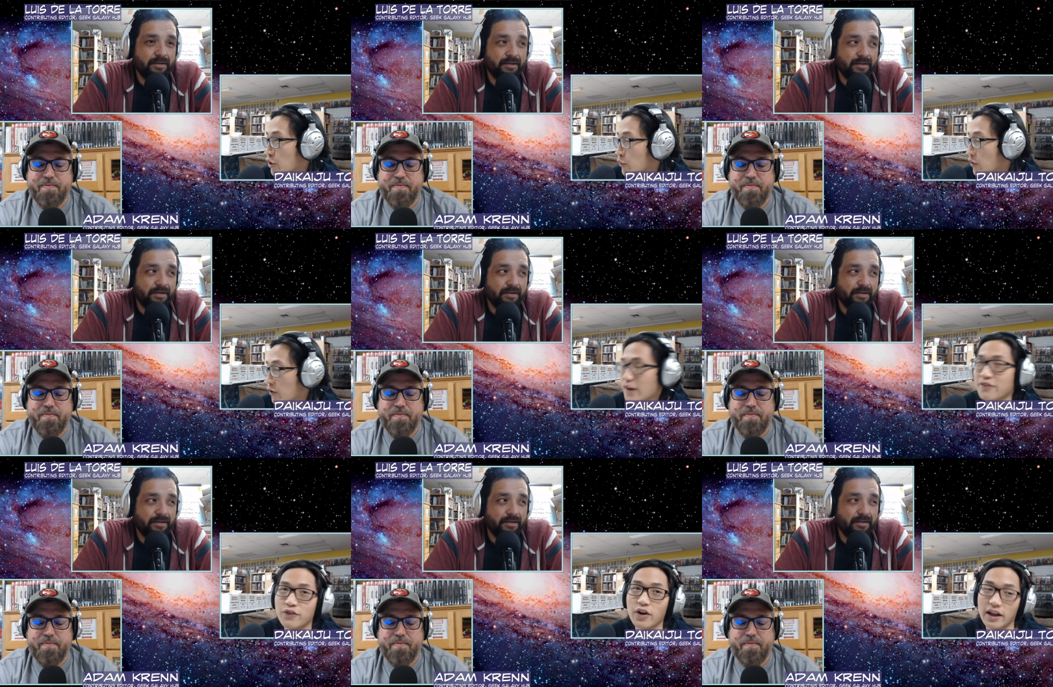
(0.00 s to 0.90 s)
Speaker 1: Well, at,
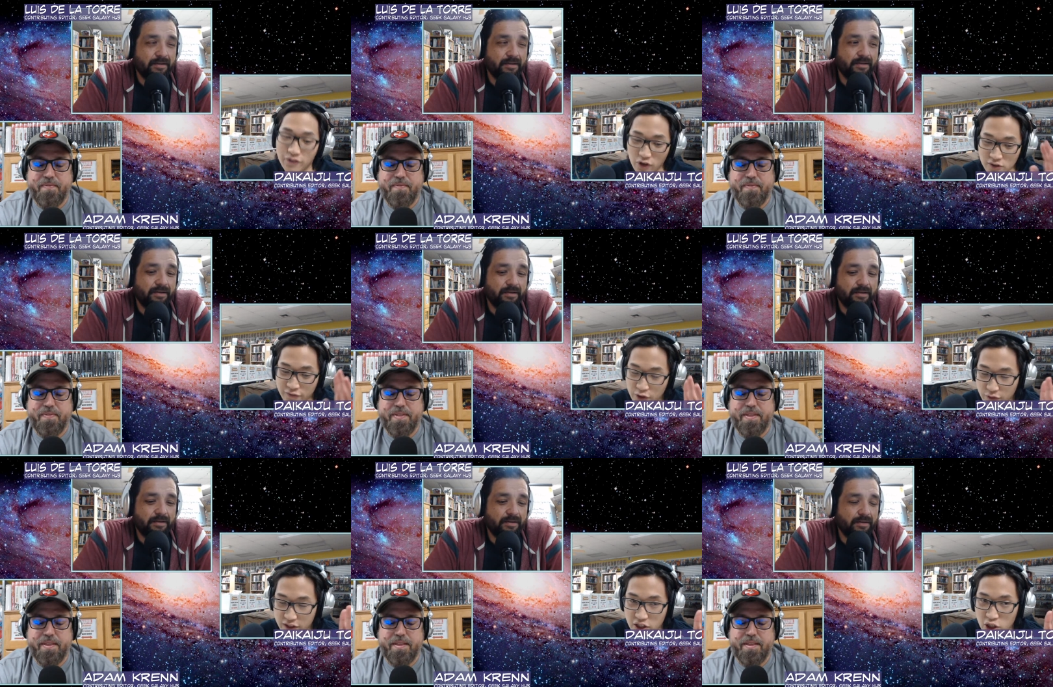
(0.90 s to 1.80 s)
at first
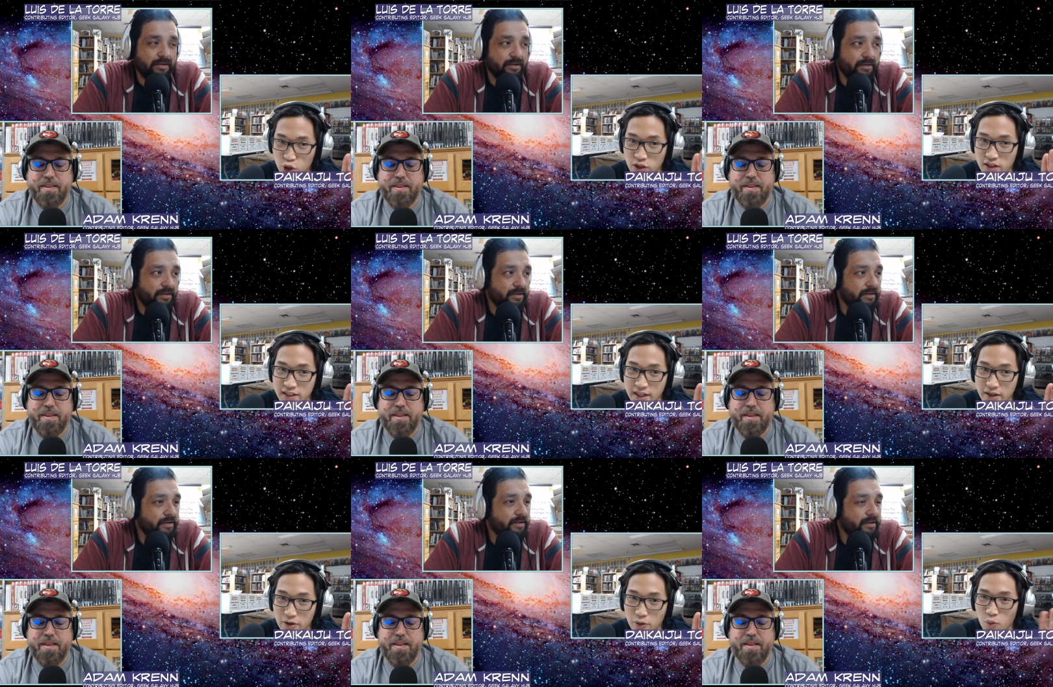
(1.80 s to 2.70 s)
viewing, you couldn't
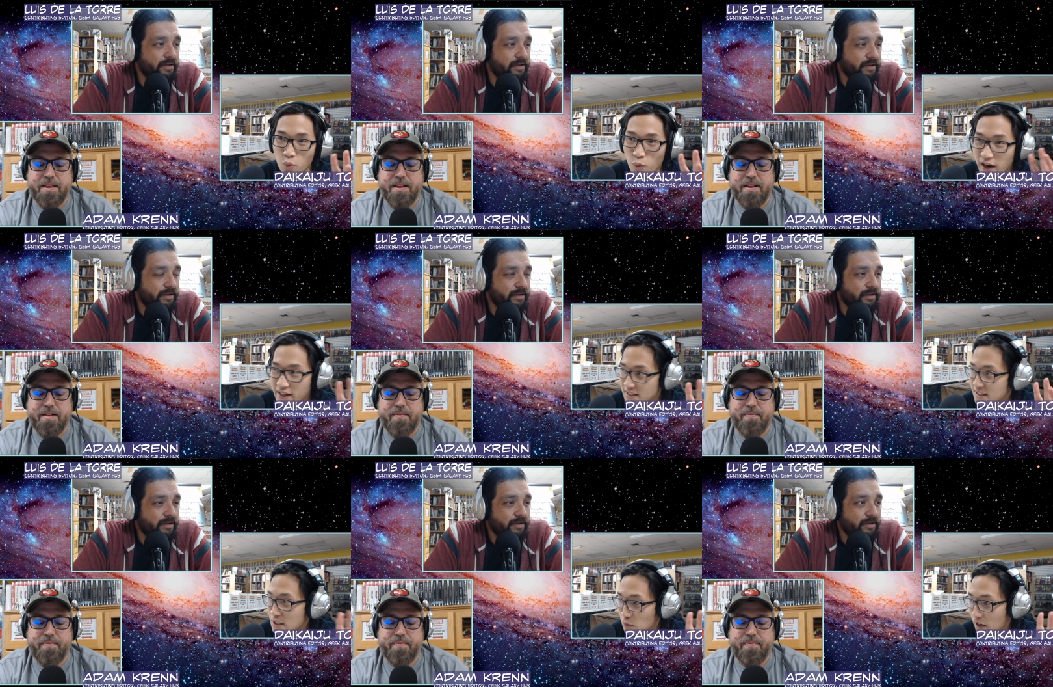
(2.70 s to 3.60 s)
tell why the
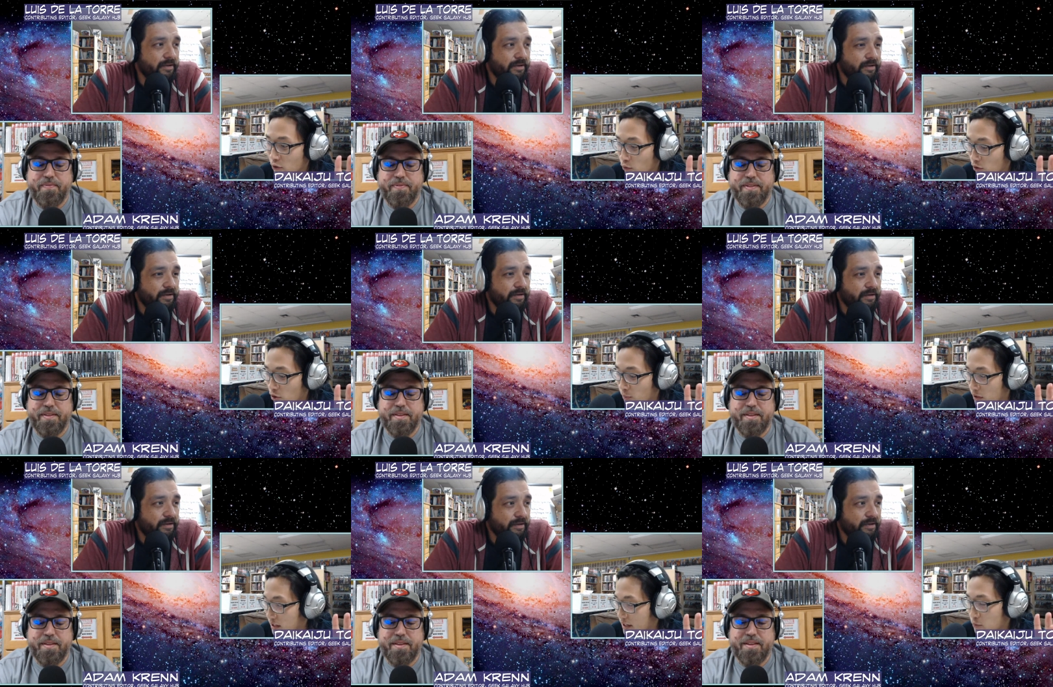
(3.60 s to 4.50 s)
scenes were out of order, but
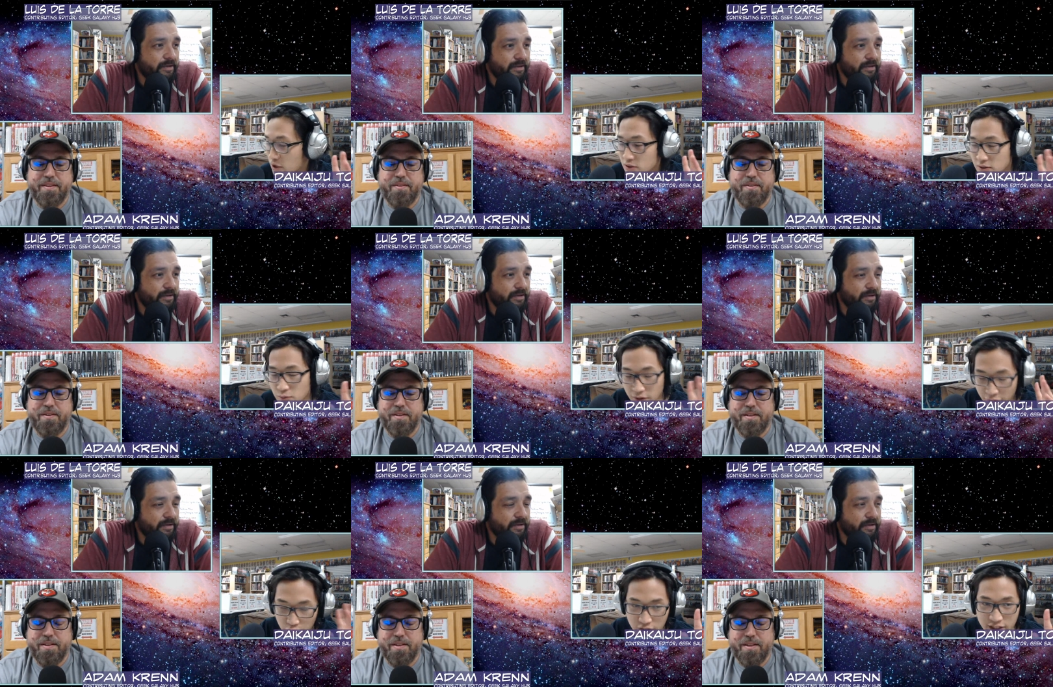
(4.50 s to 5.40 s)
like when you when you
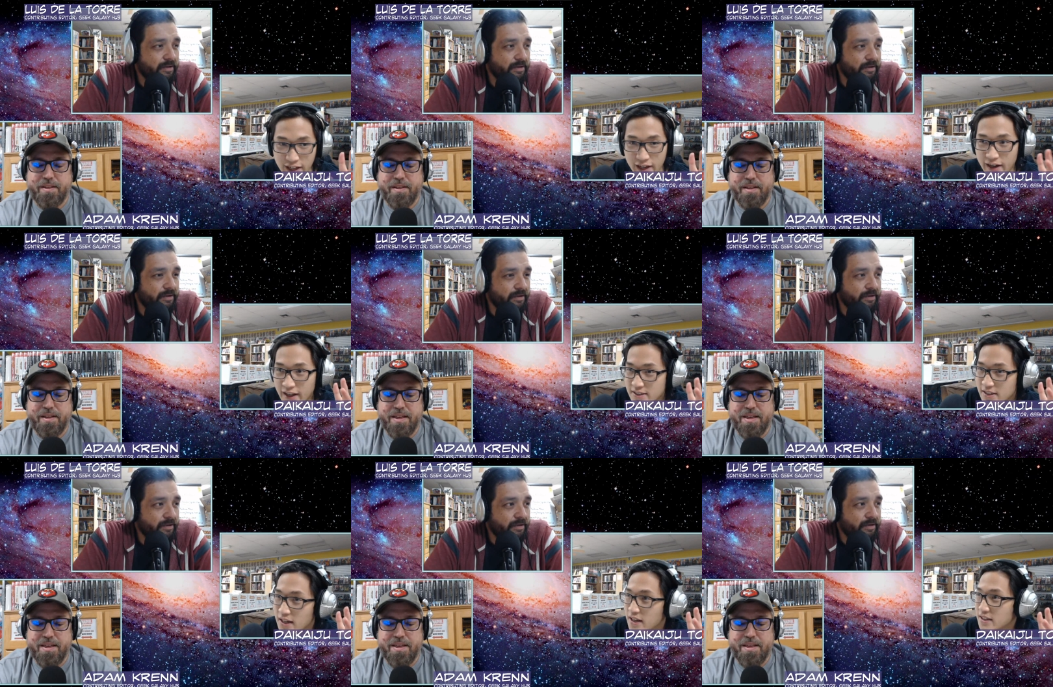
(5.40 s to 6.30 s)
view it again and
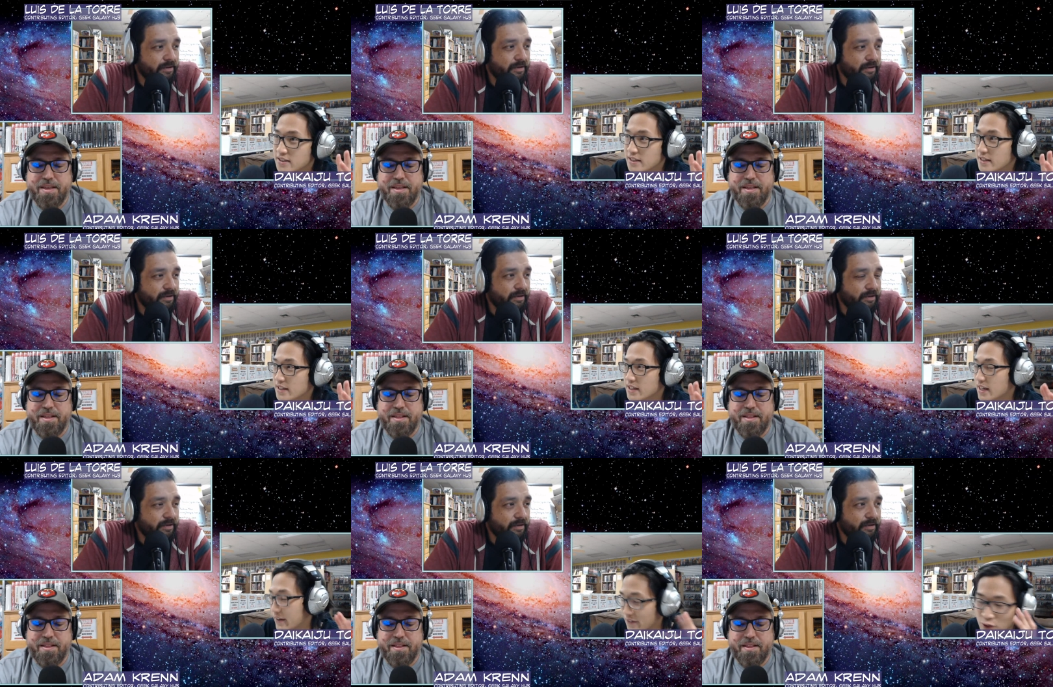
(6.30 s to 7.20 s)
see,
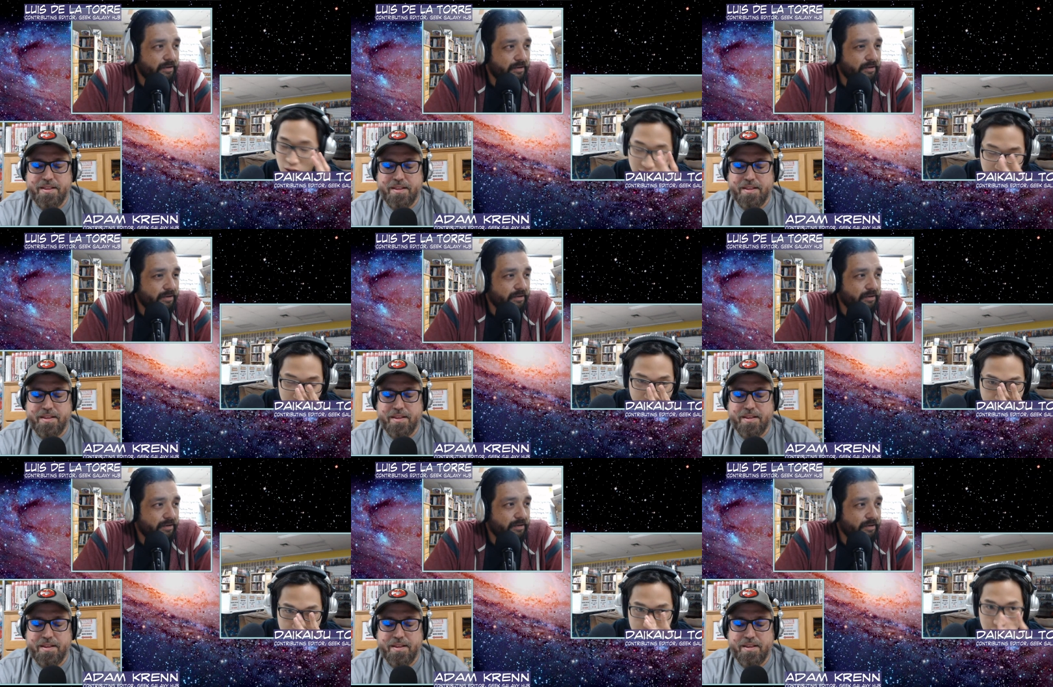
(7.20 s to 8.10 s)
and you look at the
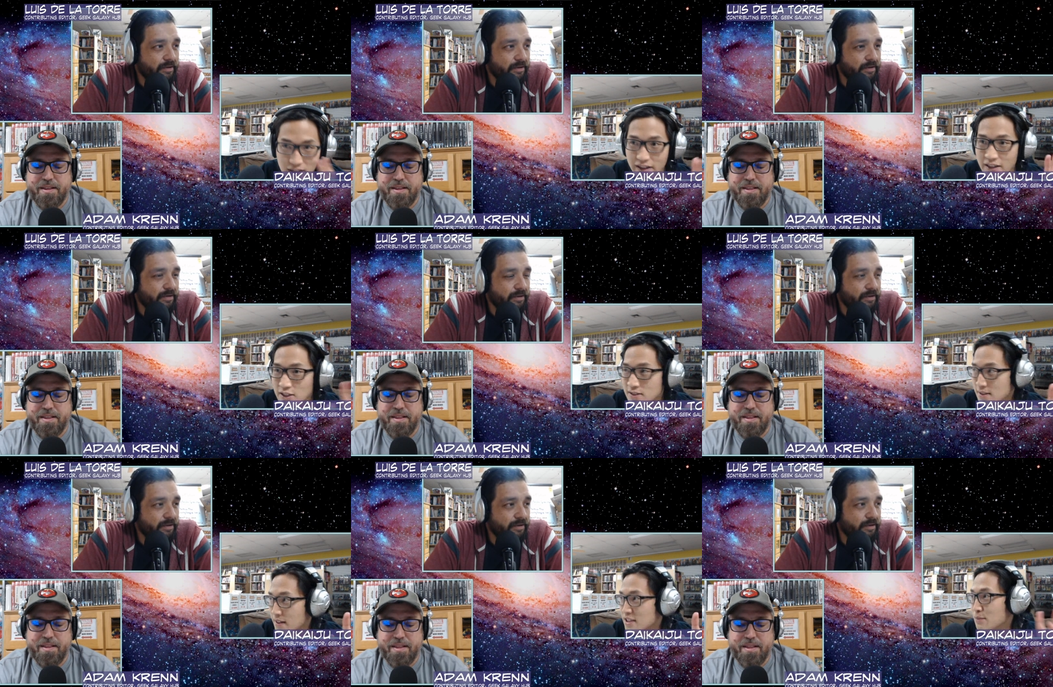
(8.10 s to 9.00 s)
lighting in each
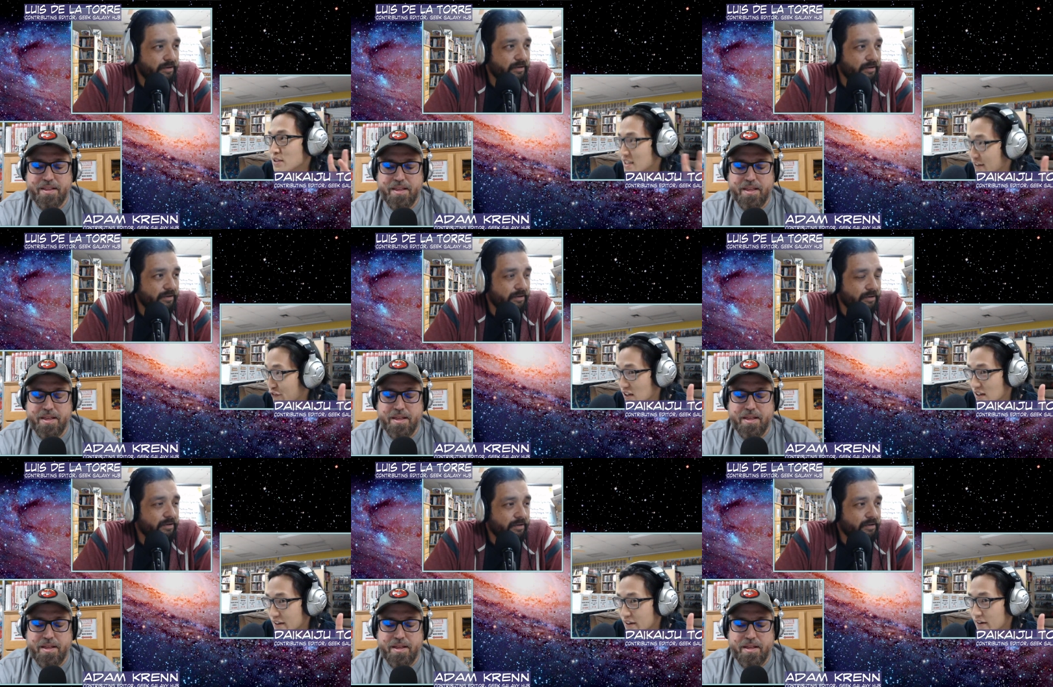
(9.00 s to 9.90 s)
scene
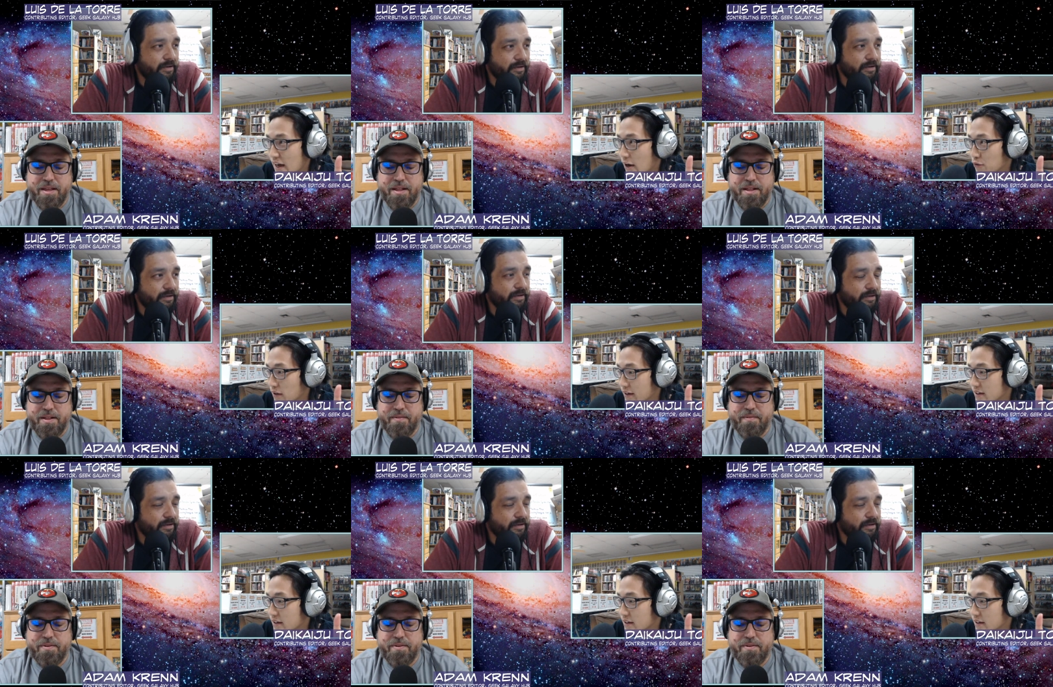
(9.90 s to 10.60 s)
specifically and how like